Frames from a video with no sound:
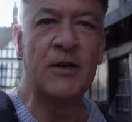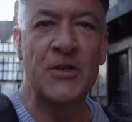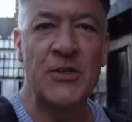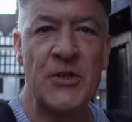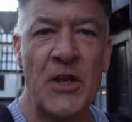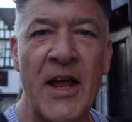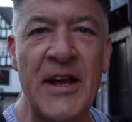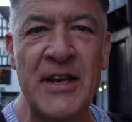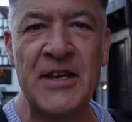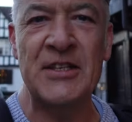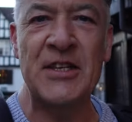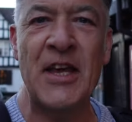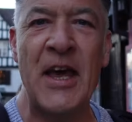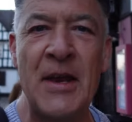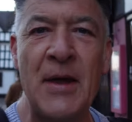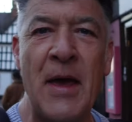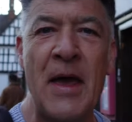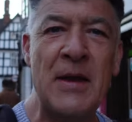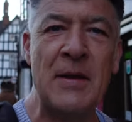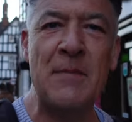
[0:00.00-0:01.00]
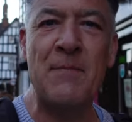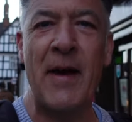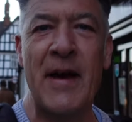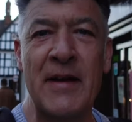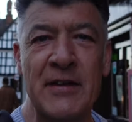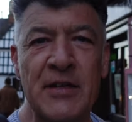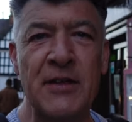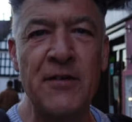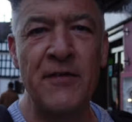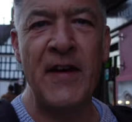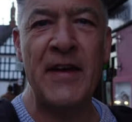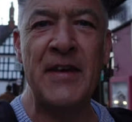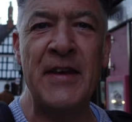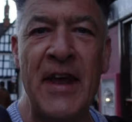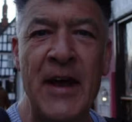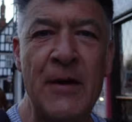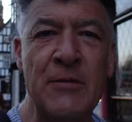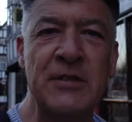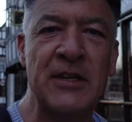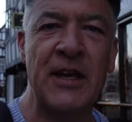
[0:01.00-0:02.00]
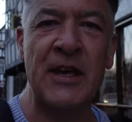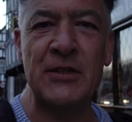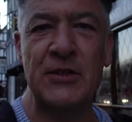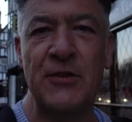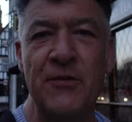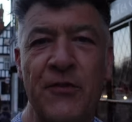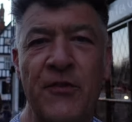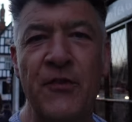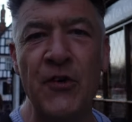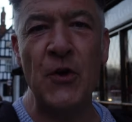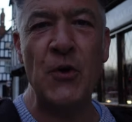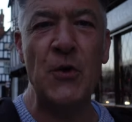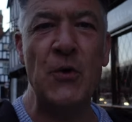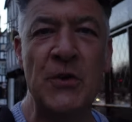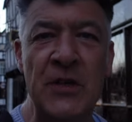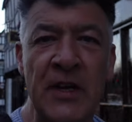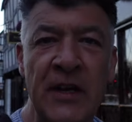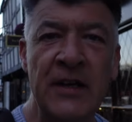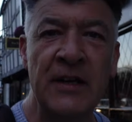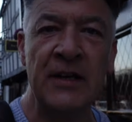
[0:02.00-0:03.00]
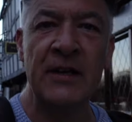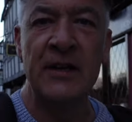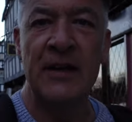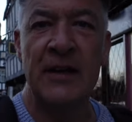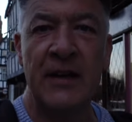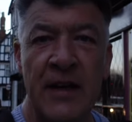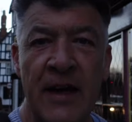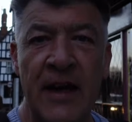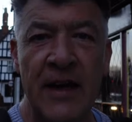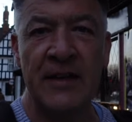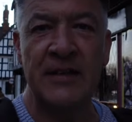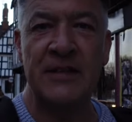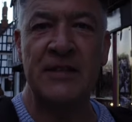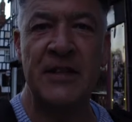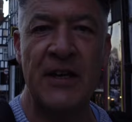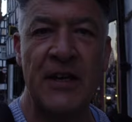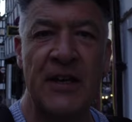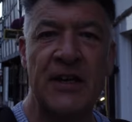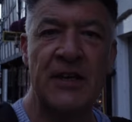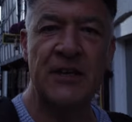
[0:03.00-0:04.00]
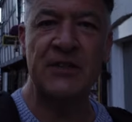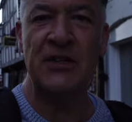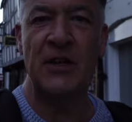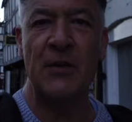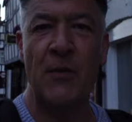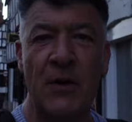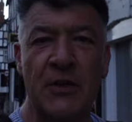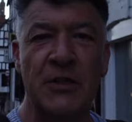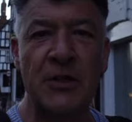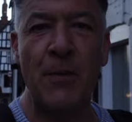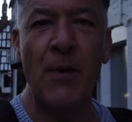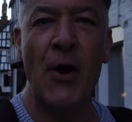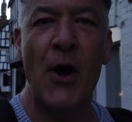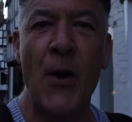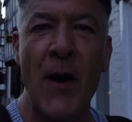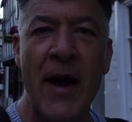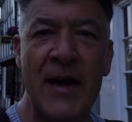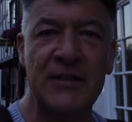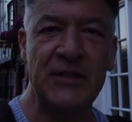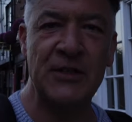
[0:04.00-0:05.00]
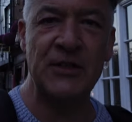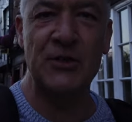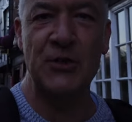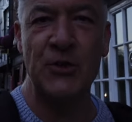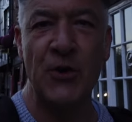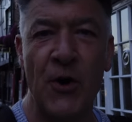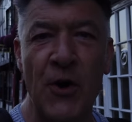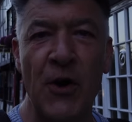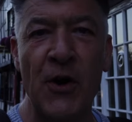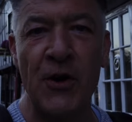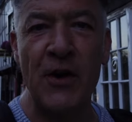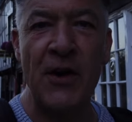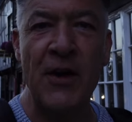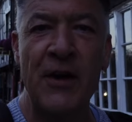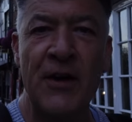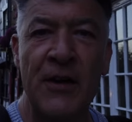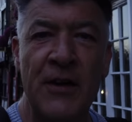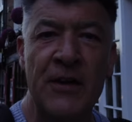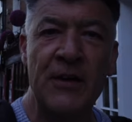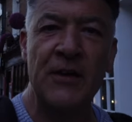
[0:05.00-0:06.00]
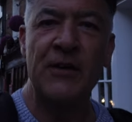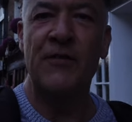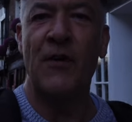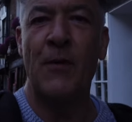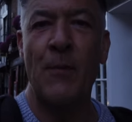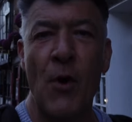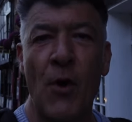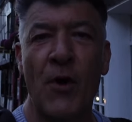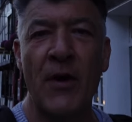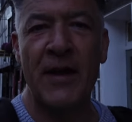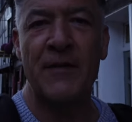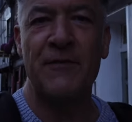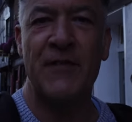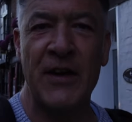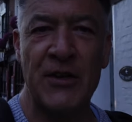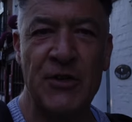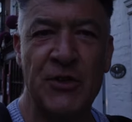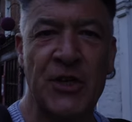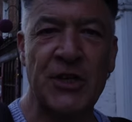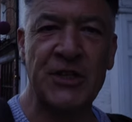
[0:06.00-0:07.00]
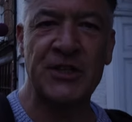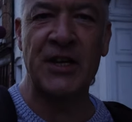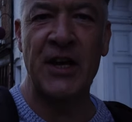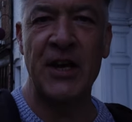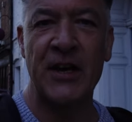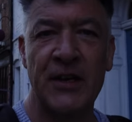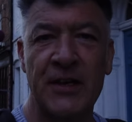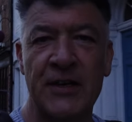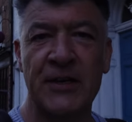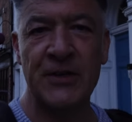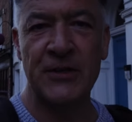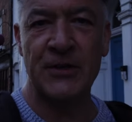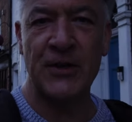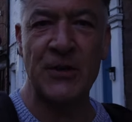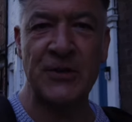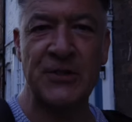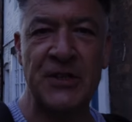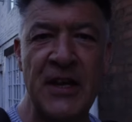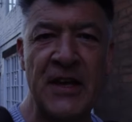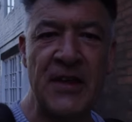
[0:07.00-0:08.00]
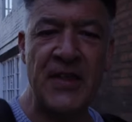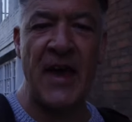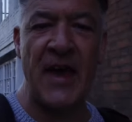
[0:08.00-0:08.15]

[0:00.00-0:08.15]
So like I said, heading back to the van now to get some food and uh, see what tomorrow has in store for more adventures. So I'll see you